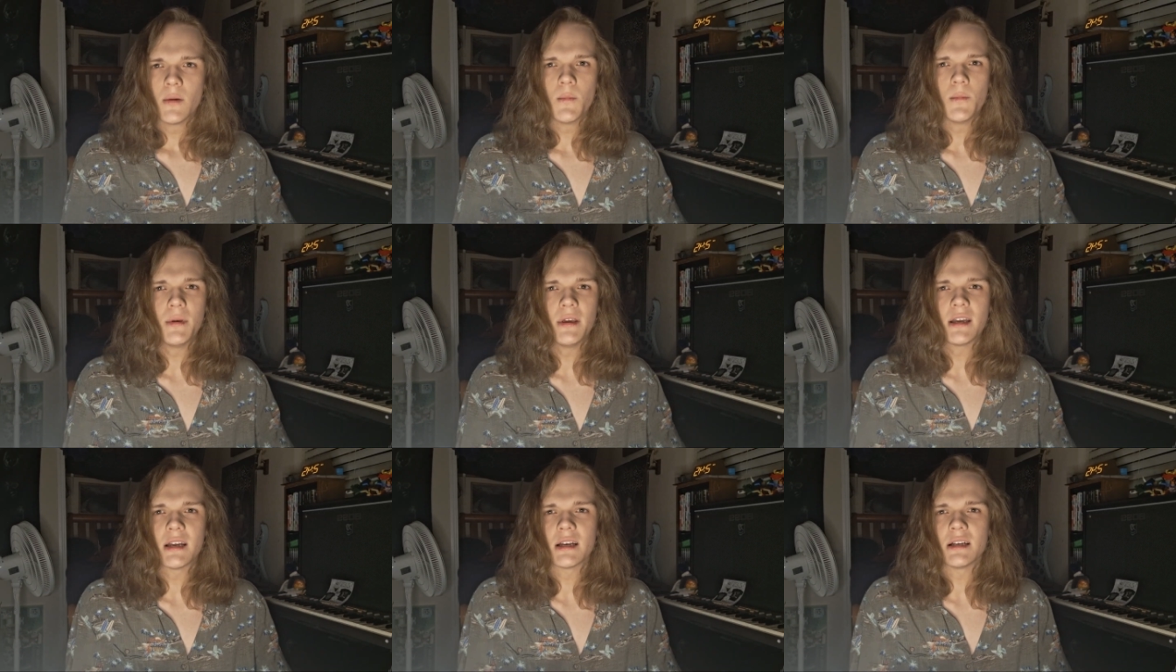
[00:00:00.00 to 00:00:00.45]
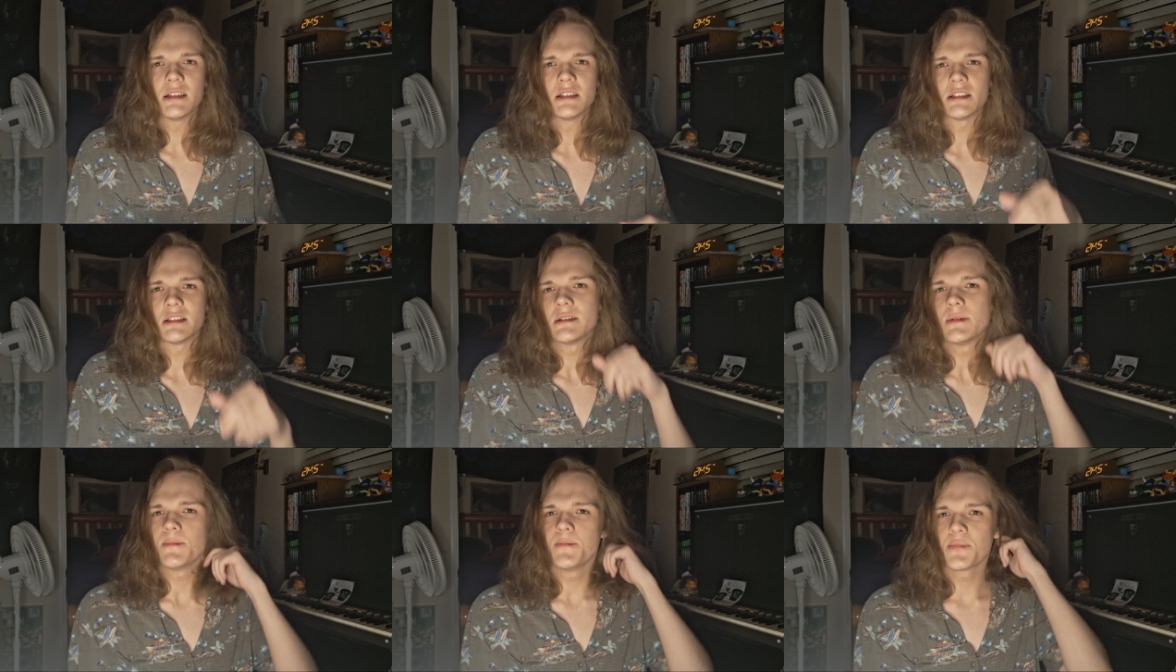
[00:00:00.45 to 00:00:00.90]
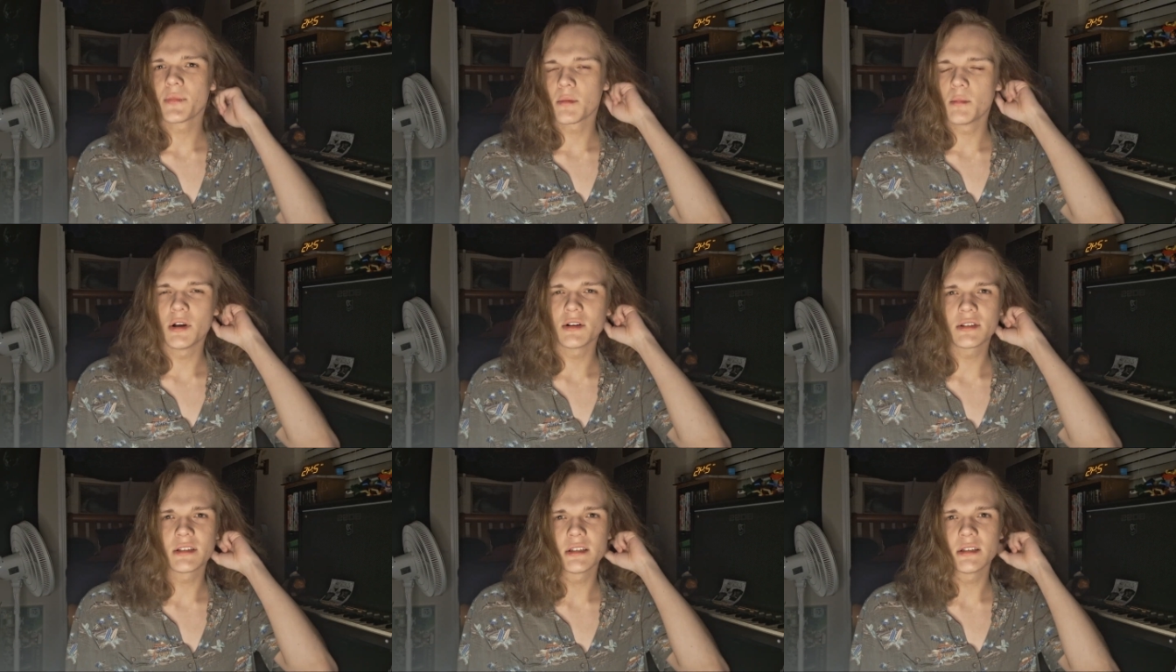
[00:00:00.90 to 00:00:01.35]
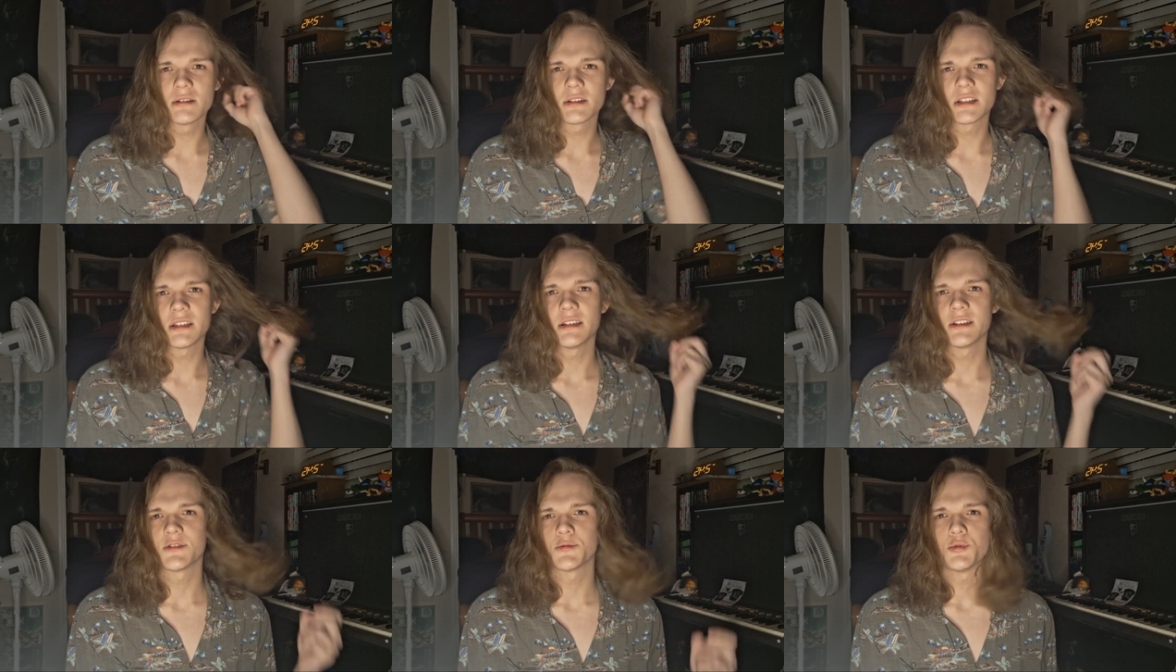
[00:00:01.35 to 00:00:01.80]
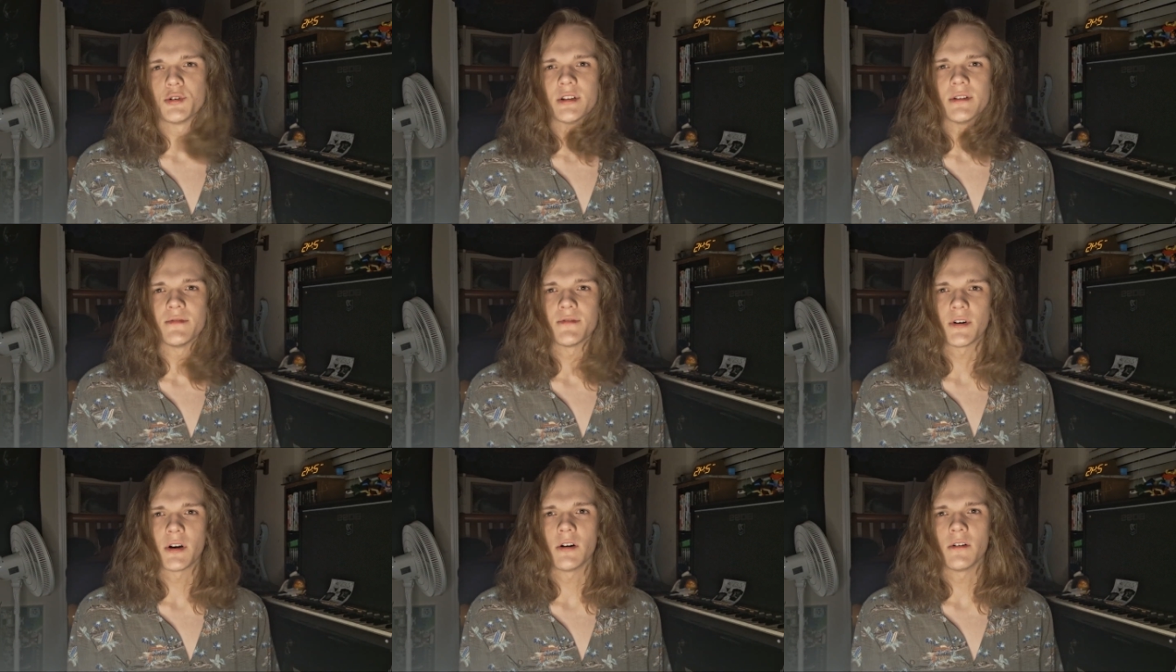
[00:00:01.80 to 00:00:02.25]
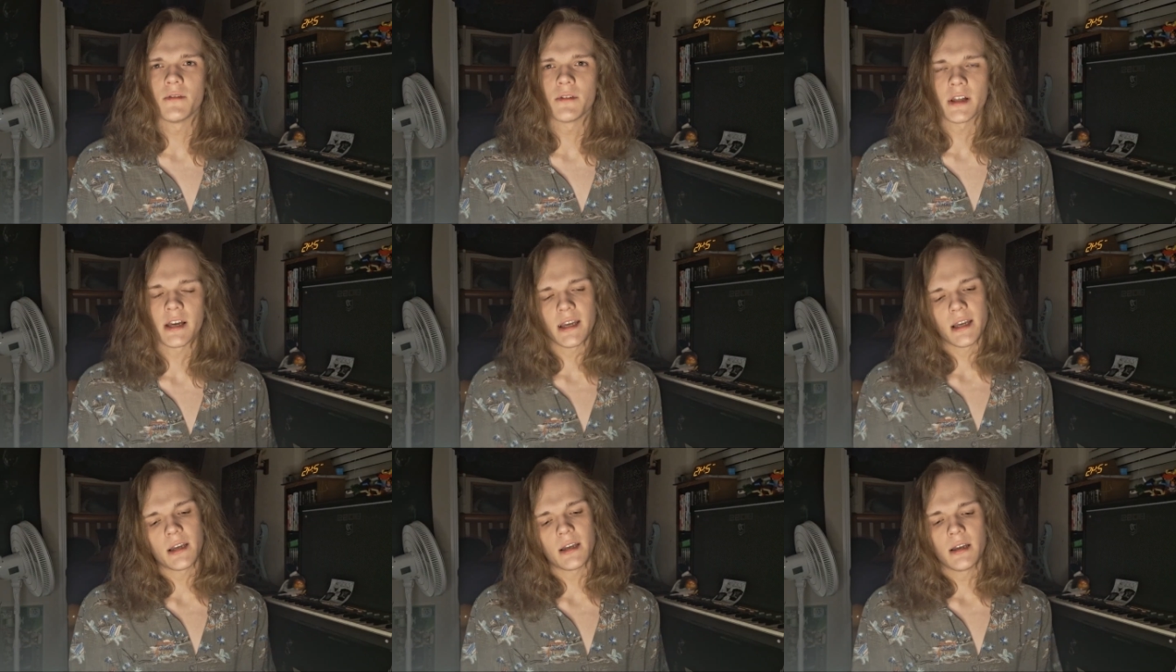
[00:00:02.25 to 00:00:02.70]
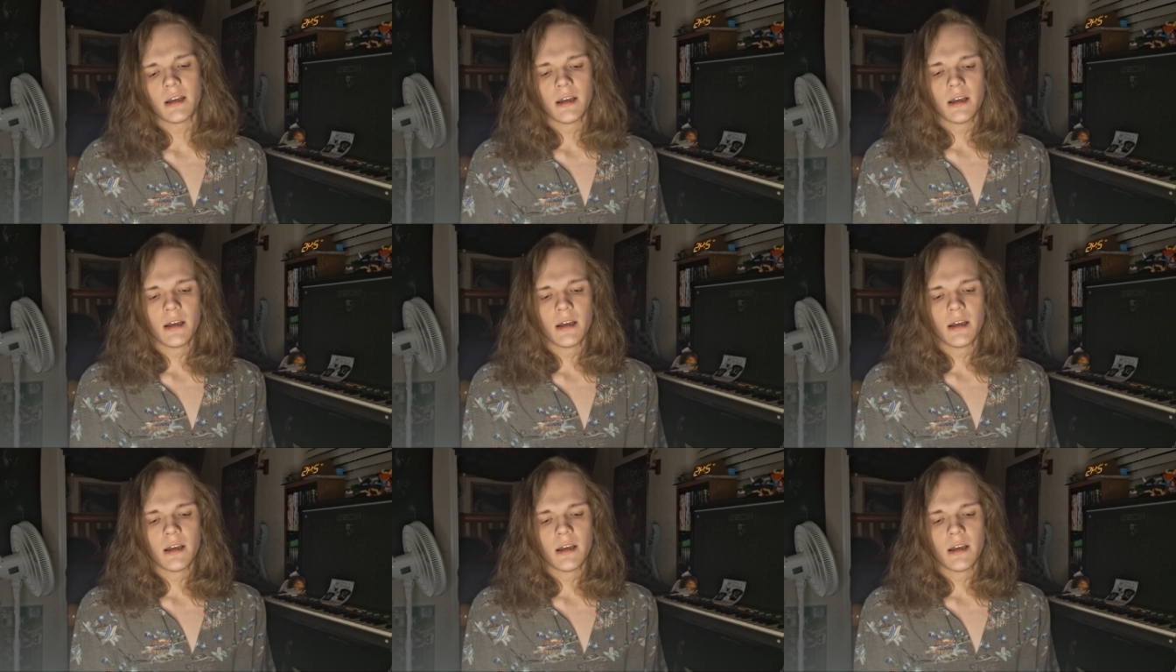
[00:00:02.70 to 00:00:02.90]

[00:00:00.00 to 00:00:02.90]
because most of those things would involve like